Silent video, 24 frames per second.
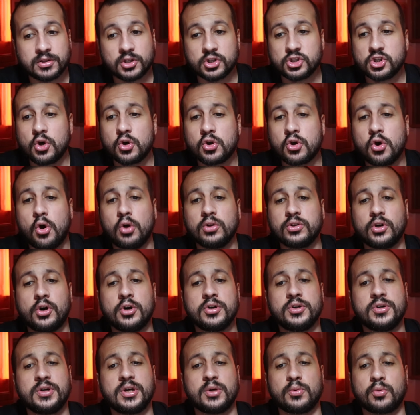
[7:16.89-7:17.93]
The so-called
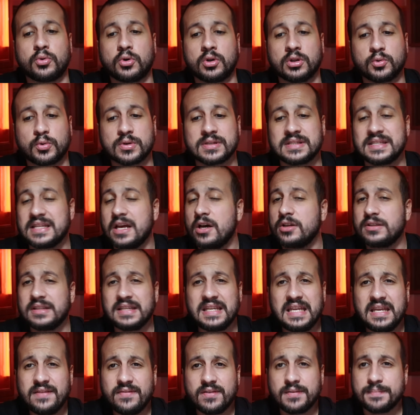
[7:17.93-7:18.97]
ordinary world was not
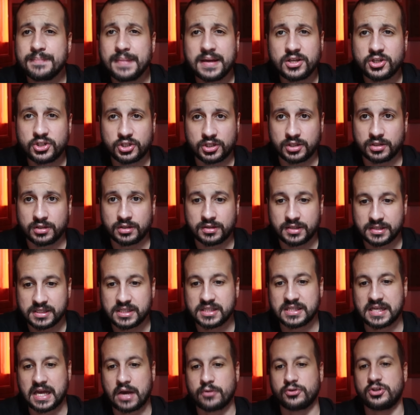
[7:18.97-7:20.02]
even mentioned. This
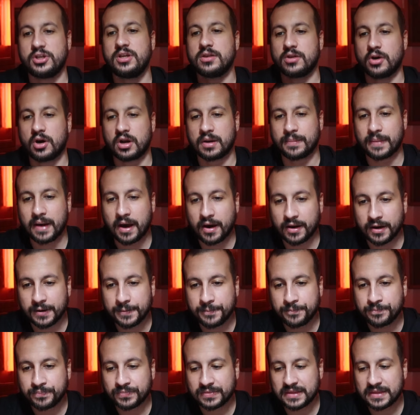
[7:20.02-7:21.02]
is how she thought about it.